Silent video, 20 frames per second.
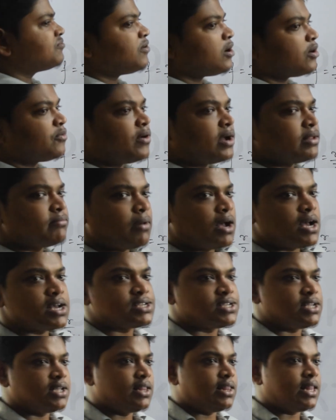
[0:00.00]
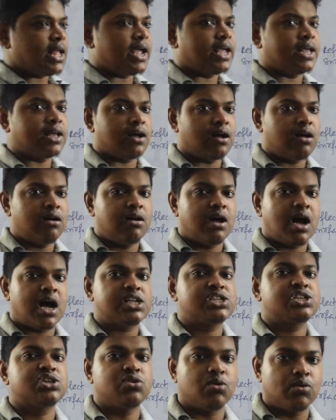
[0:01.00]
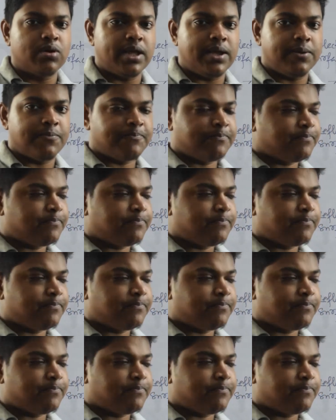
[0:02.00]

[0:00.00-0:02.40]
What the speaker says: for 1 marks like a story.